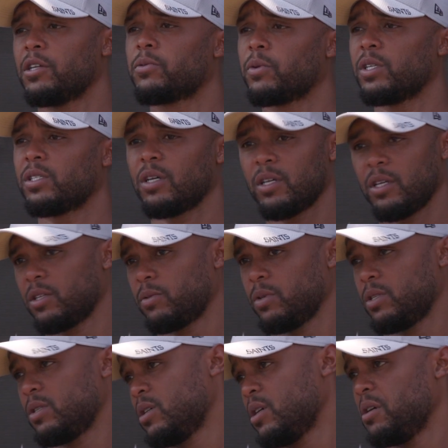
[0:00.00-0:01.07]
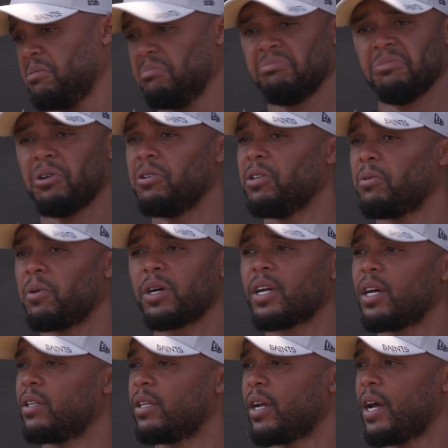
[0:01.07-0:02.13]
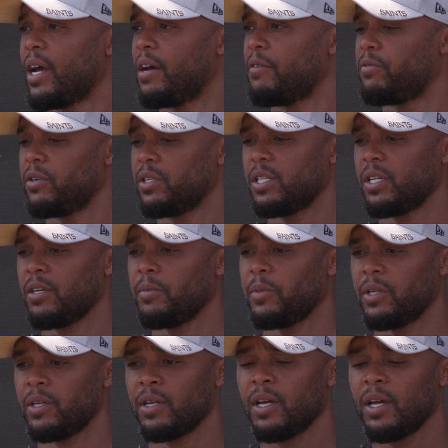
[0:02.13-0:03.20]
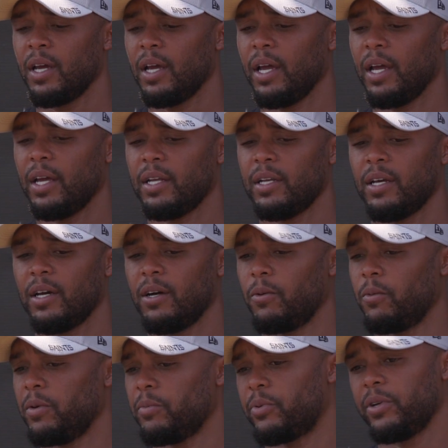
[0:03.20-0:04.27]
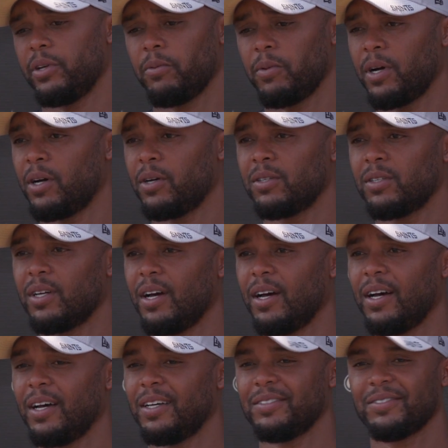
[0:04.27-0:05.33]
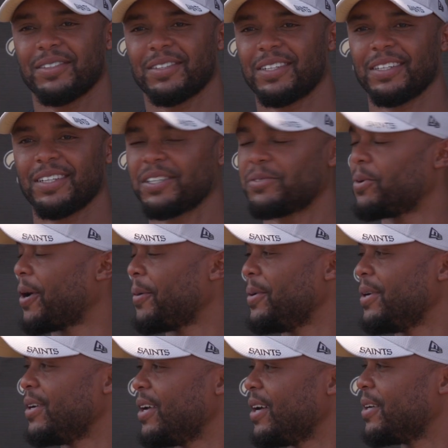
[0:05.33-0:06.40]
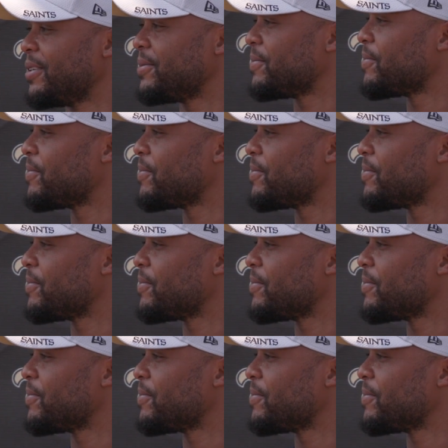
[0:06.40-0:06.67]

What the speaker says: This was the only workout that I had for a team, and went pretty well. I think that's why I'm here now.